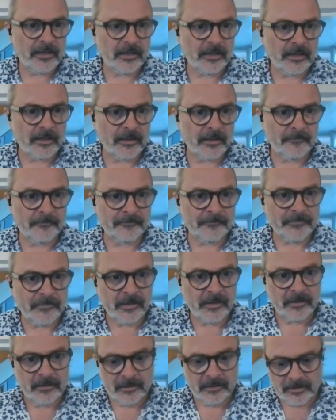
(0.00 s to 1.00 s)
And
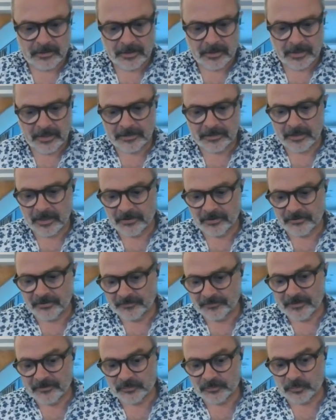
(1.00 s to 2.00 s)
I
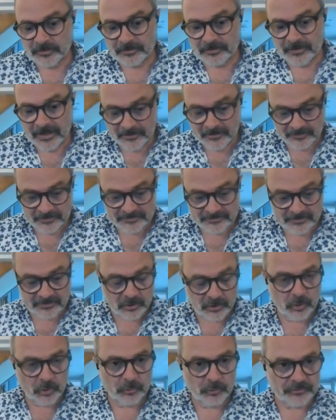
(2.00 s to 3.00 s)
think that's one of the areas that
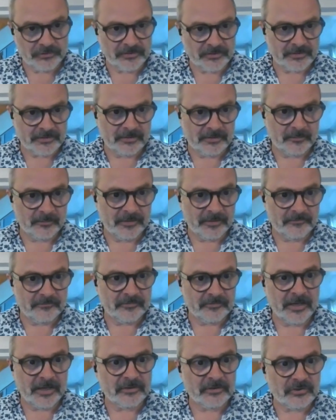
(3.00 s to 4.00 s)
causes a little bit of
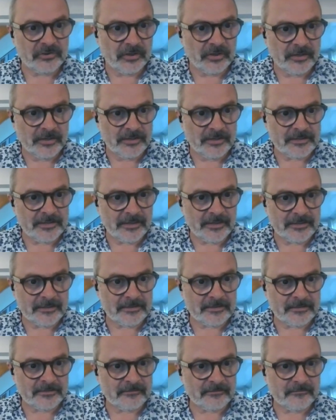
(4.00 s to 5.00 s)
tension
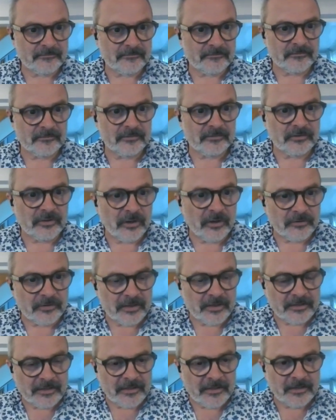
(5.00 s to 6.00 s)
is
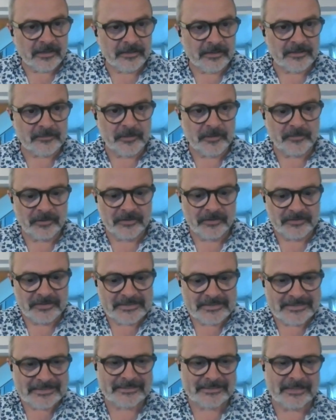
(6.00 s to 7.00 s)
unless people
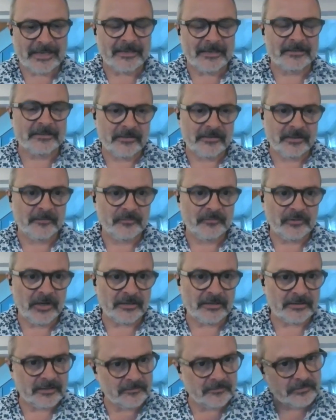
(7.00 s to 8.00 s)
understand the
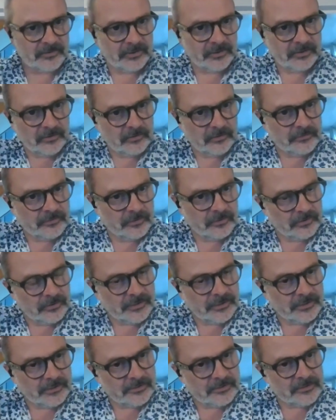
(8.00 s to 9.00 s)
objectives that you're
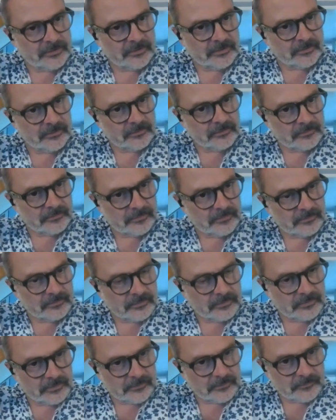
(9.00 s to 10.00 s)
looking to
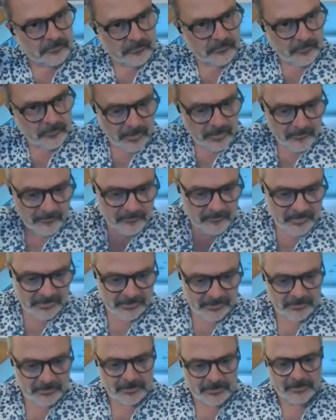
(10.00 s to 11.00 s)

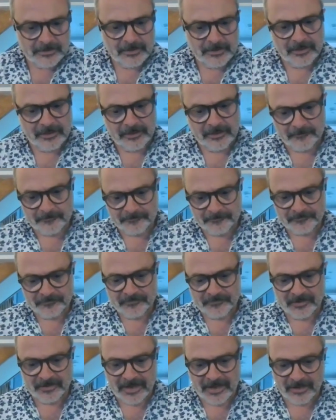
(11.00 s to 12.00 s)
meet,
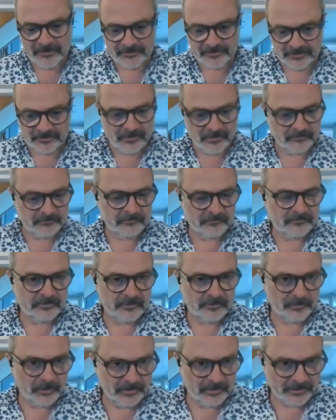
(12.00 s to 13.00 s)
then how do you know
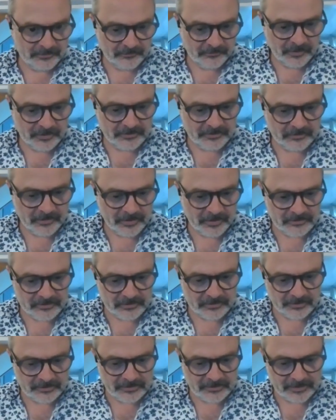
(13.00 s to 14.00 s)
you're pulling in the right direction, I